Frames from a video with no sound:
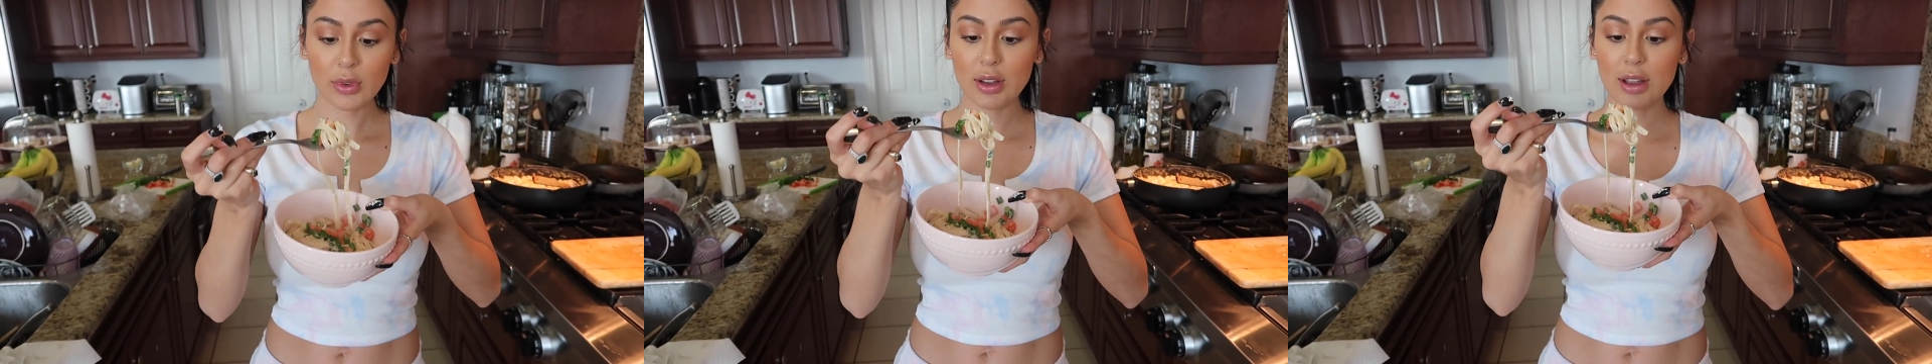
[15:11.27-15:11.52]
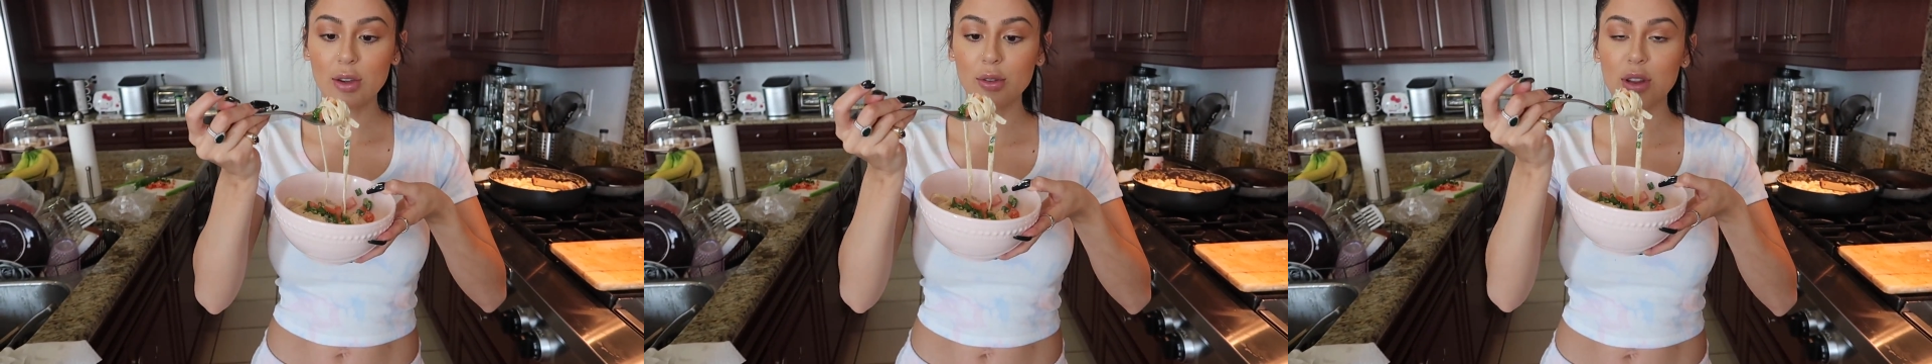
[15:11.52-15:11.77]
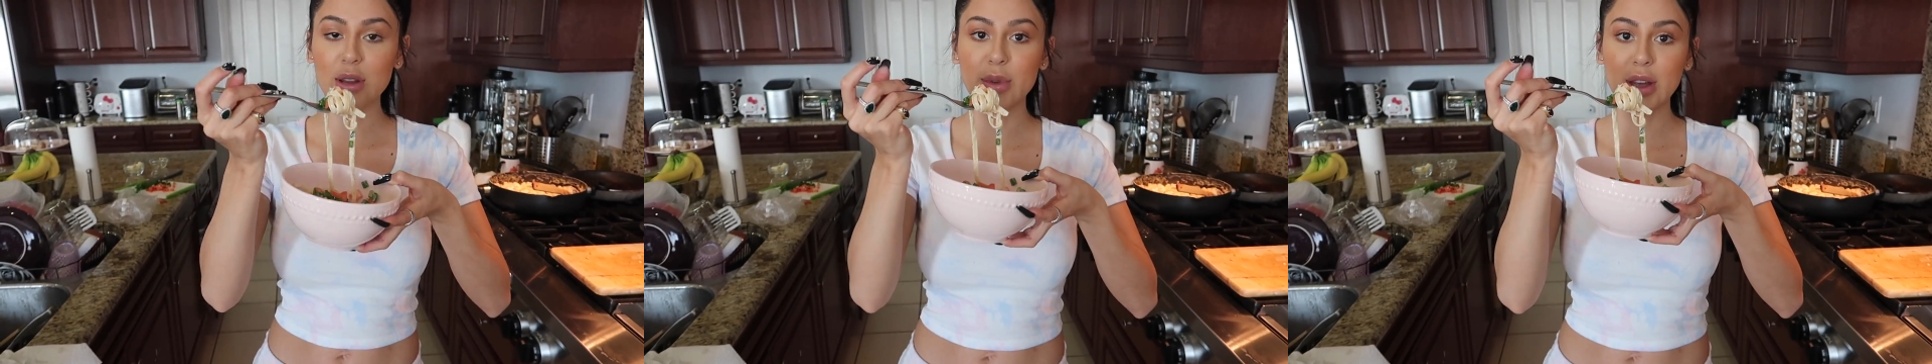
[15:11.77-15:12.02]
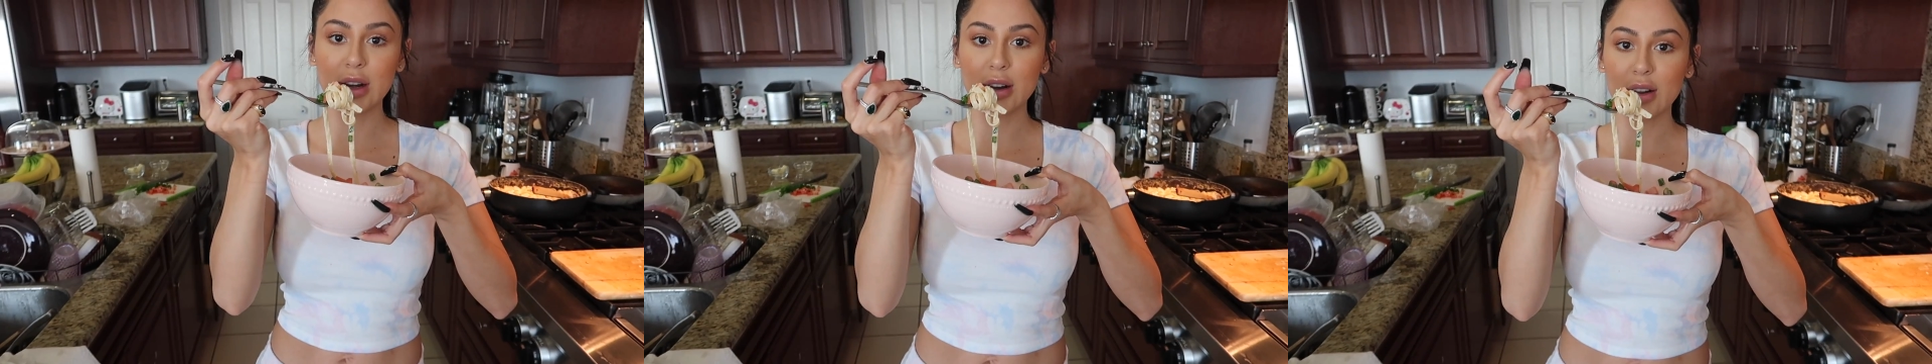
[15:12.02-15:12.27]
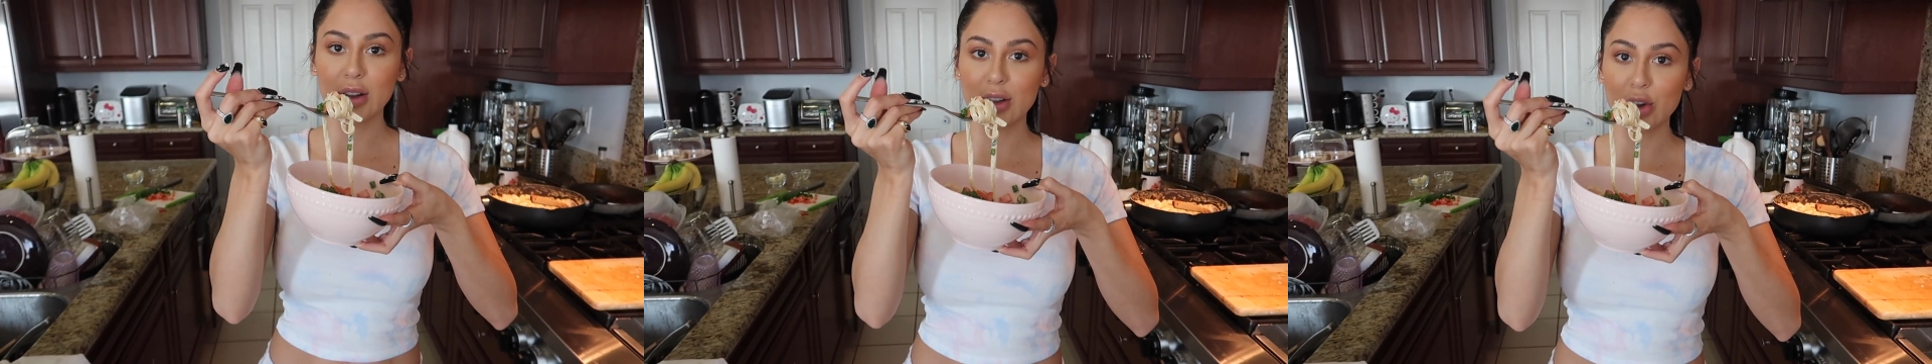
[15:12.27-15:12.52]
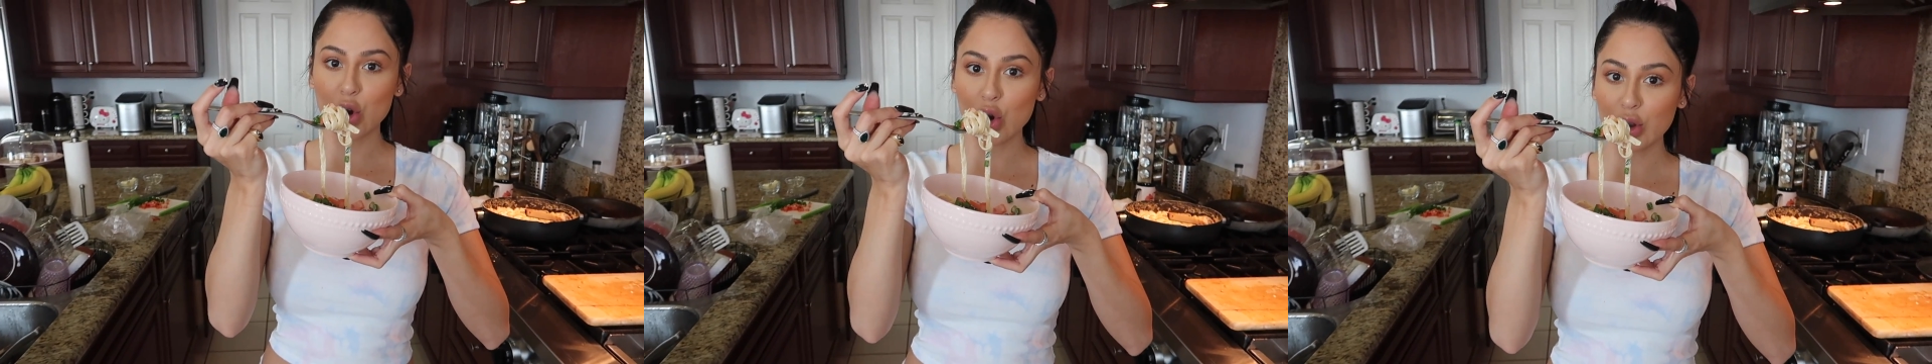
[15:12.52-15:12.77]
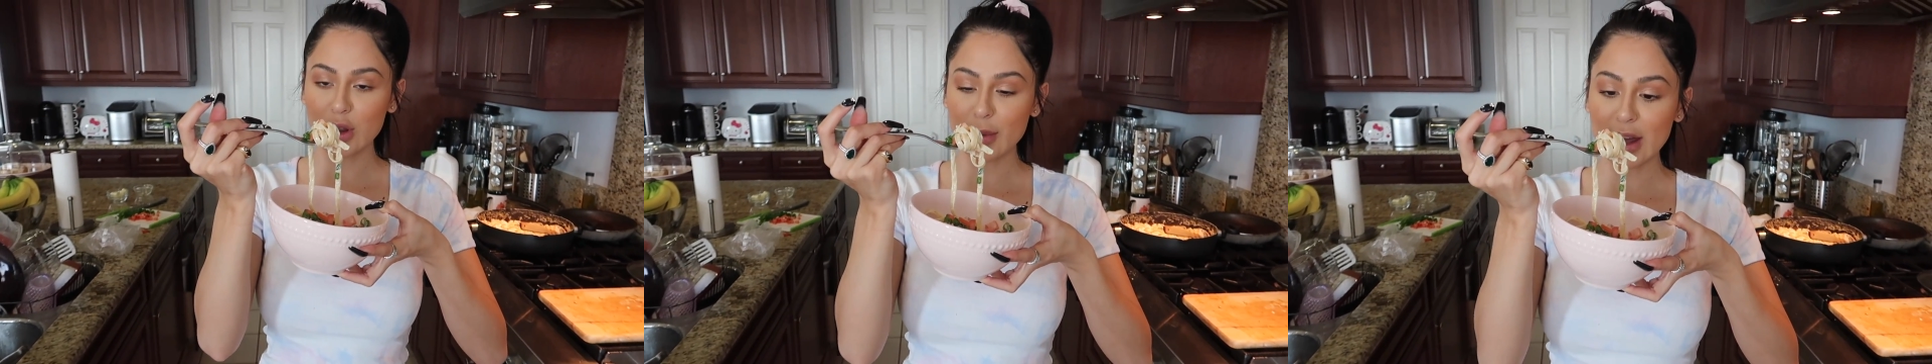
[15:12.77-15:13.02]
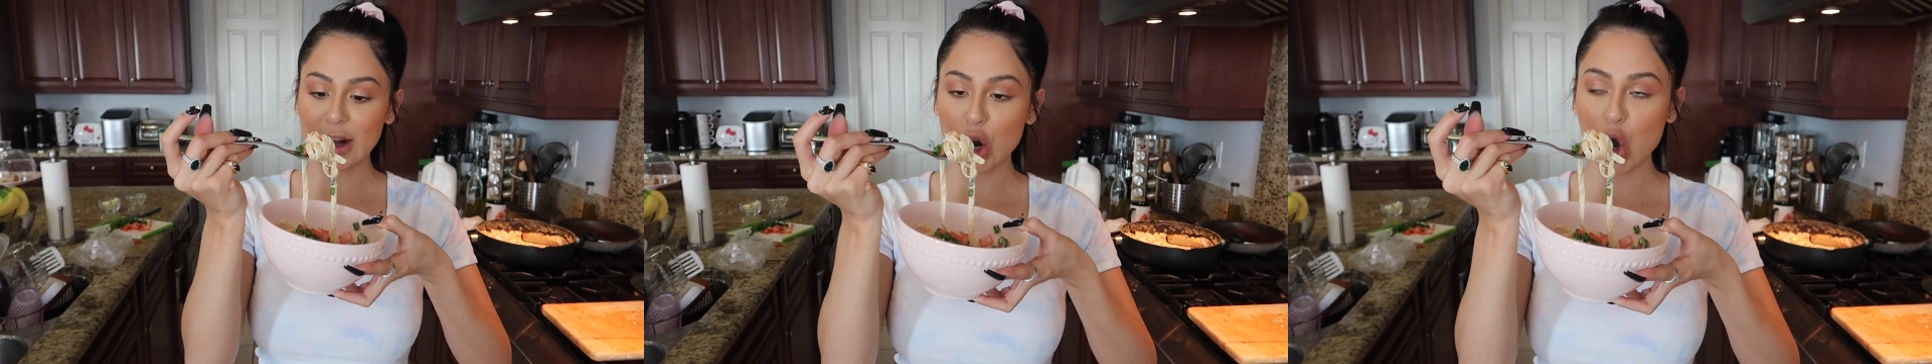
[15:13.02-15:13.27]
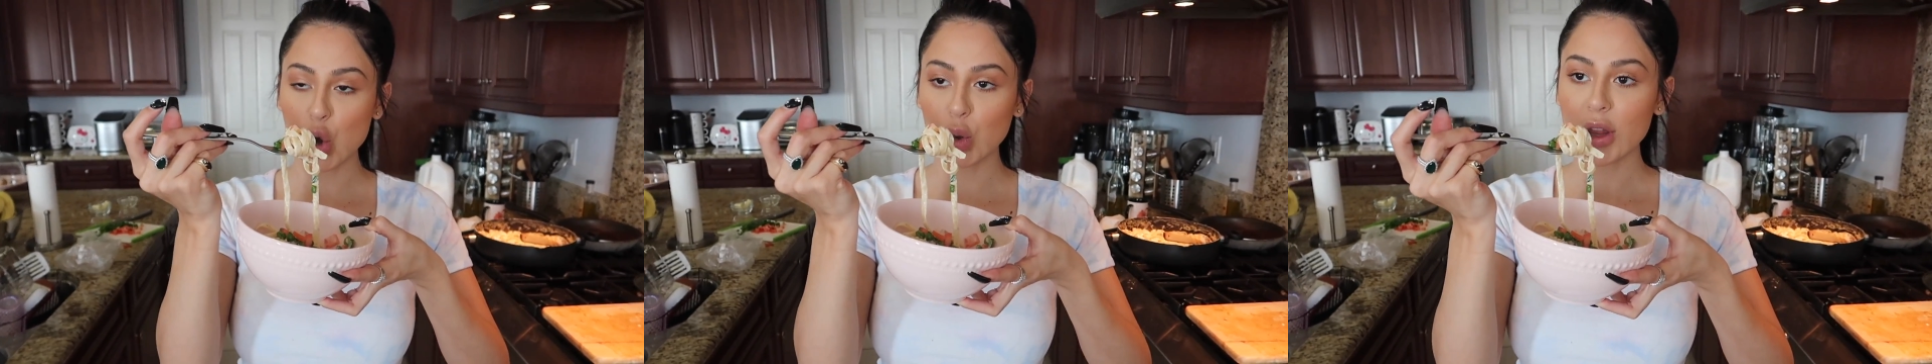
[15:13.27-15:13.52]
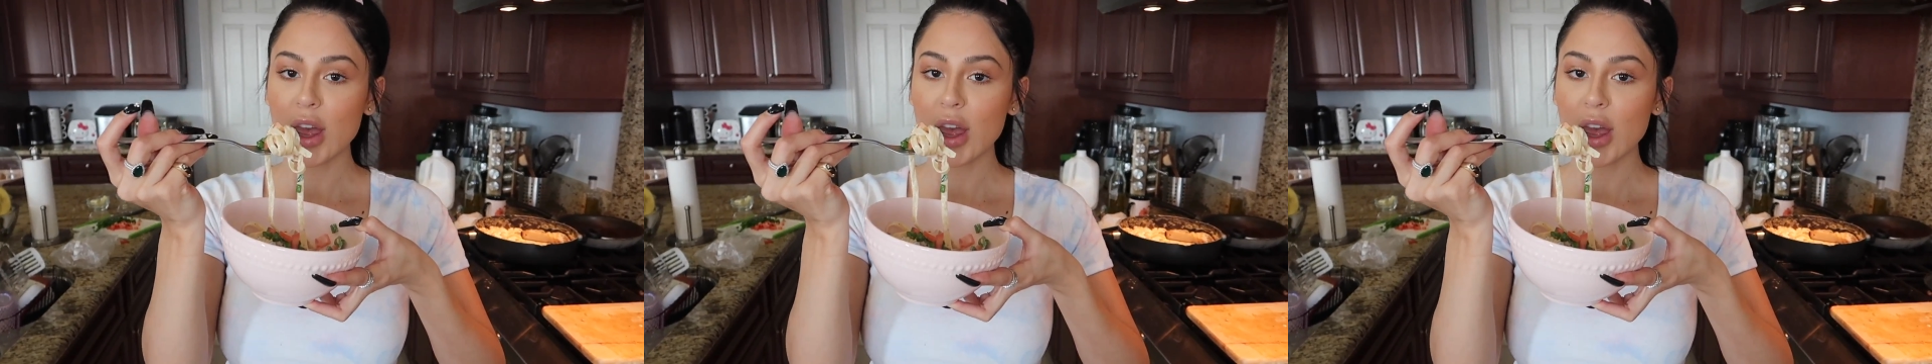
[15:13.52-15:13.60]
Okay, hold on, let me get it. Let me get it cold.